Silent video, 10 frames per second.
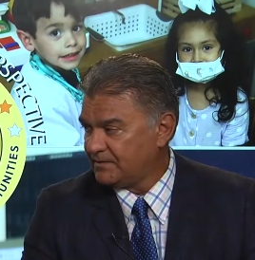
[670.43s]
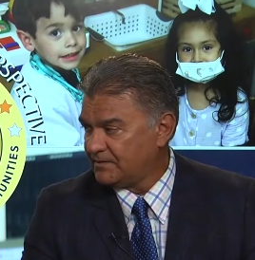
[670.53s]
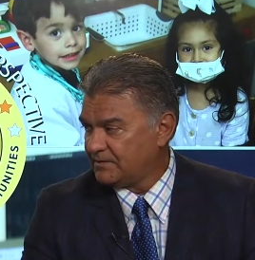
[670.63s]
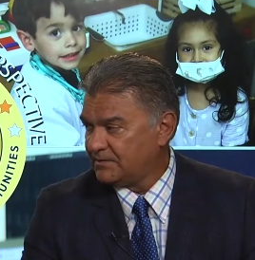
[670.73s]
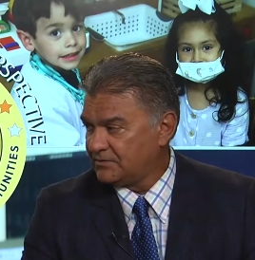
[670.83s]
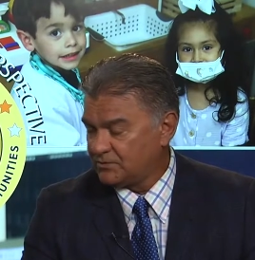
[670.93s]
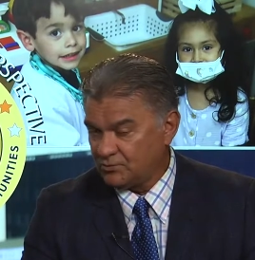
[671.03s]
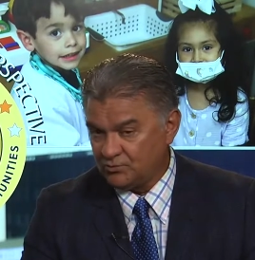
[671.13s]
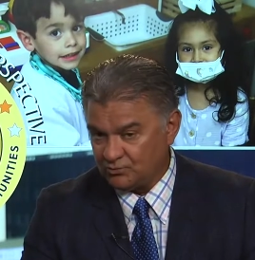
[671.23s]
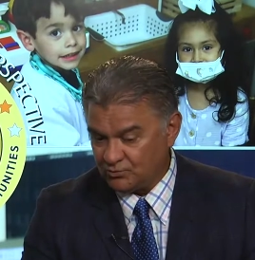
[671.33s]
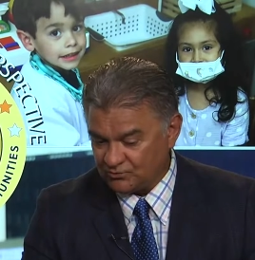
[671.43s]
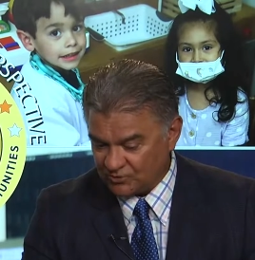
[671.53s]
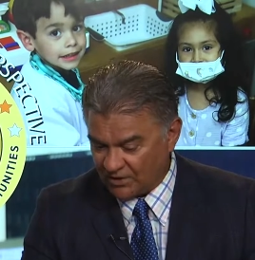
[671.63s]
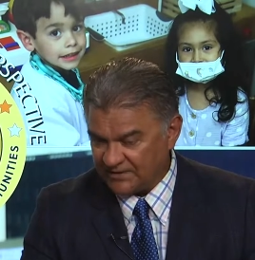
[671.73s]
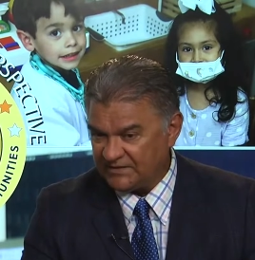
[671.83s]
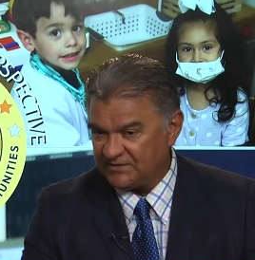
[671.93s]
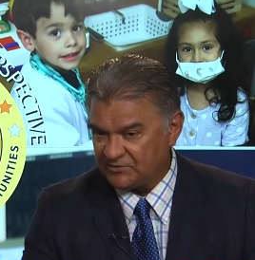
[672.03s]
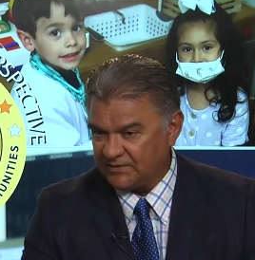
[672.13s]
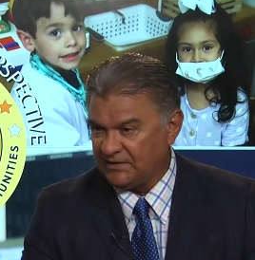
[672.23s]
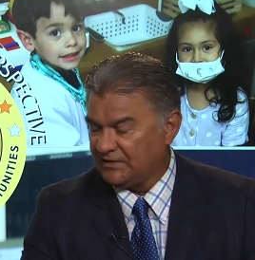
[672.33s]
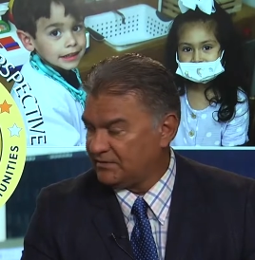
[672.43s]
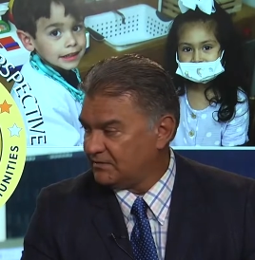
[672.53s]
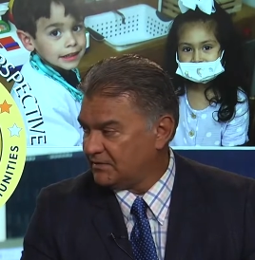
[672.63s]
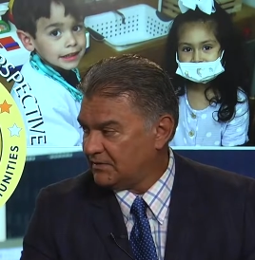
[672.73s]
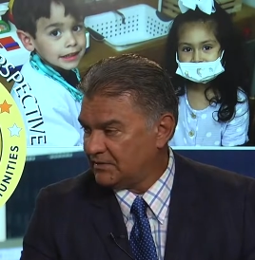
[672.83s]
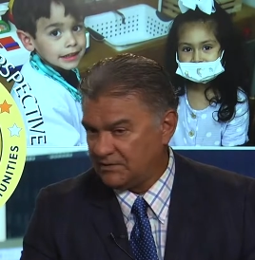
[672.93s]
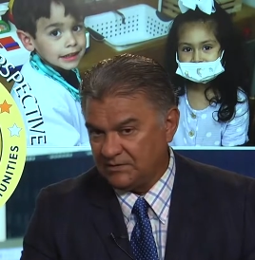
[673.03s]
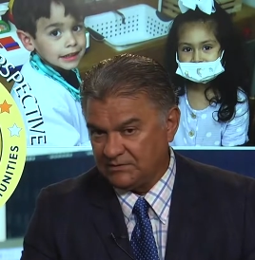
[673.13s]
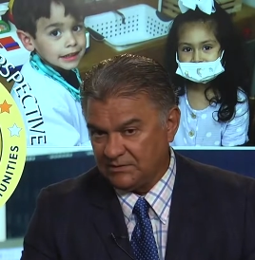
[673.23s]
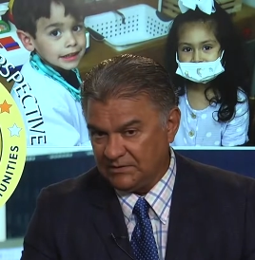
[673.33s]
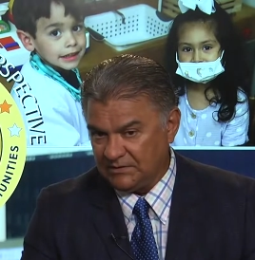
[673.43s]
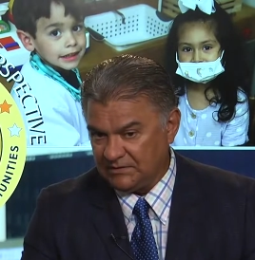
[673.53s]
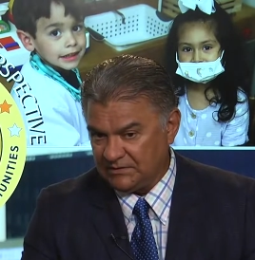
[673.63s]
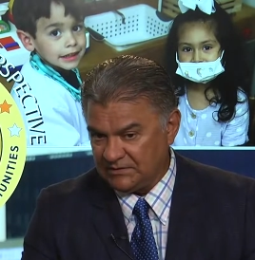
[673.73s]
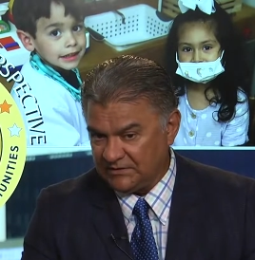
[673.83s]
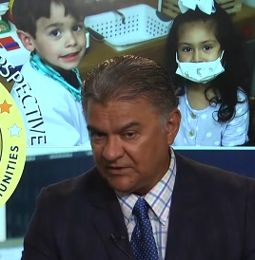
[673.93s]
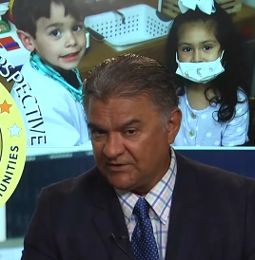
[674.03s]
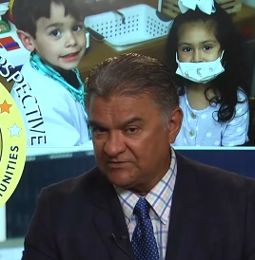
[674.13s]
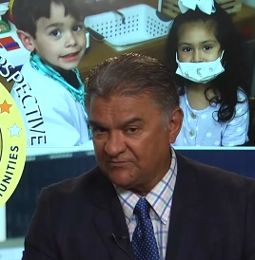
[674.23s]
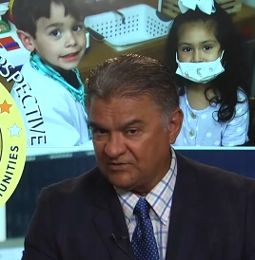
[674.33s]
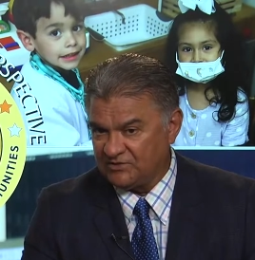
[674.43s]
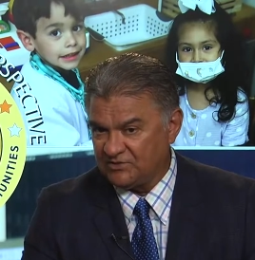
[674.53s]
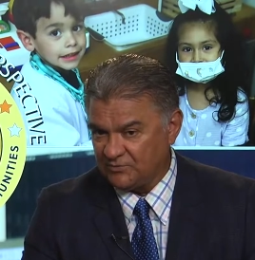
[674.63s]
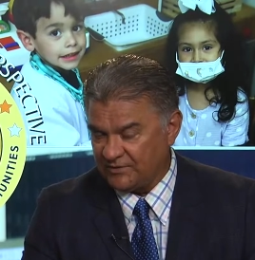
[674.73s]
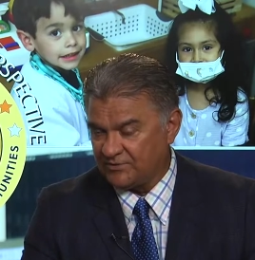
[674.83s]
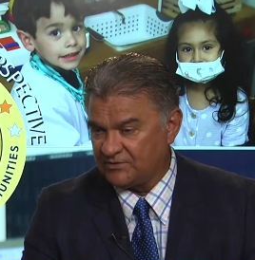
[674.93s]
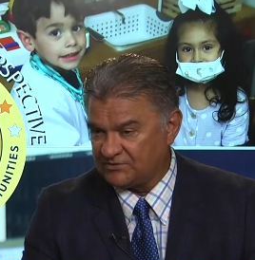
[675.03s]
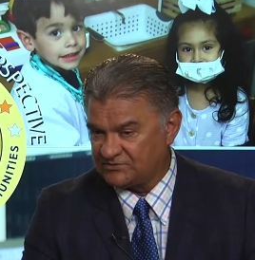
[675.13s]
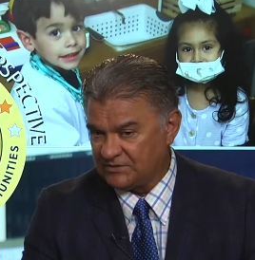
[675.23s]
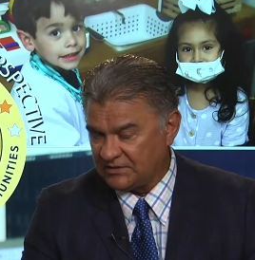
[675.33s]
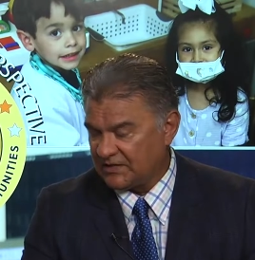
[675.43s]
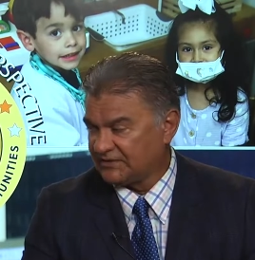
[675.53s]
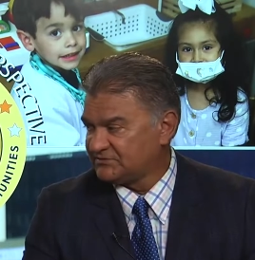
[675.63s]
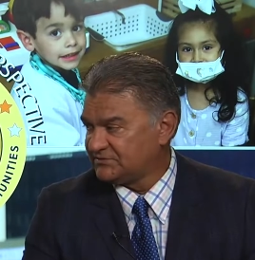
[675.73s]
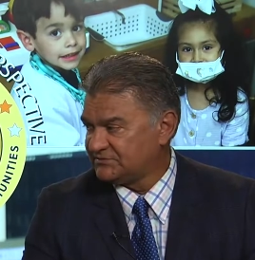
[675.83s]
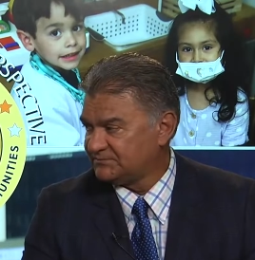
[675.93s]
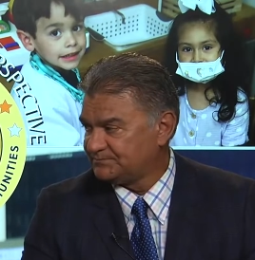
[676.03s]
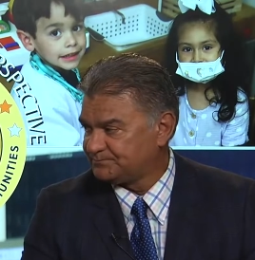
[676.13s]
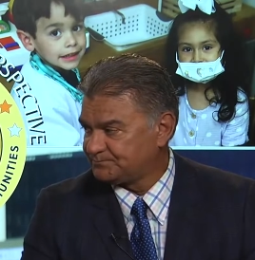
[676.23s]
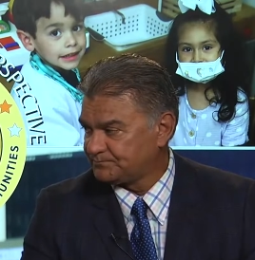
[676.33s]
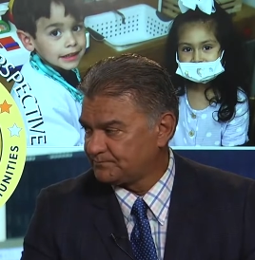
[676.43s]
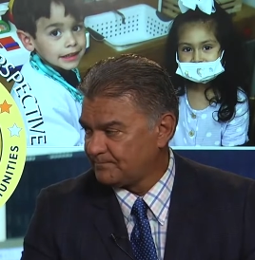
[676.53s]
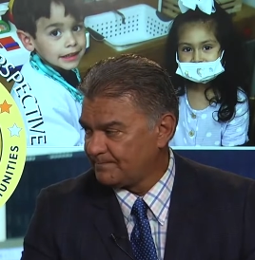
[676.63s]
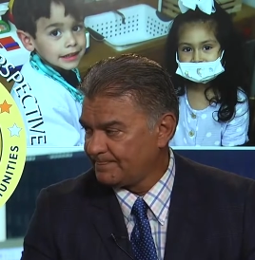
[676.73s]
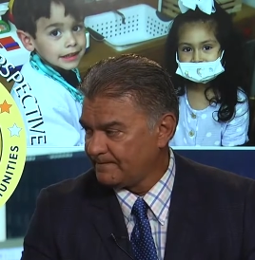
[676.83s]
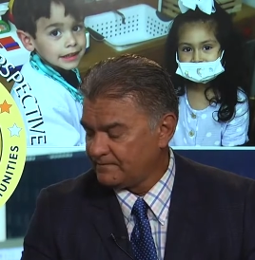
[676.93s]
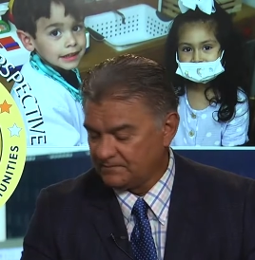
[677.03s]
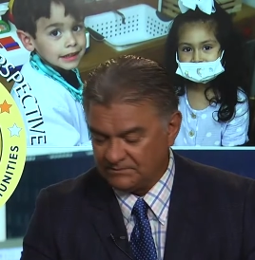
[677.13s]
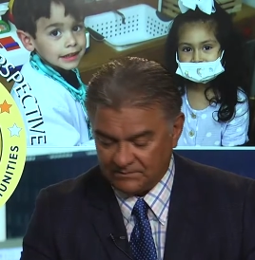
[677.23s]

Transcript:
Speaker 1: Yes. Through through targeted training in, in the areas of teaching rigorous classes. Right, right, right.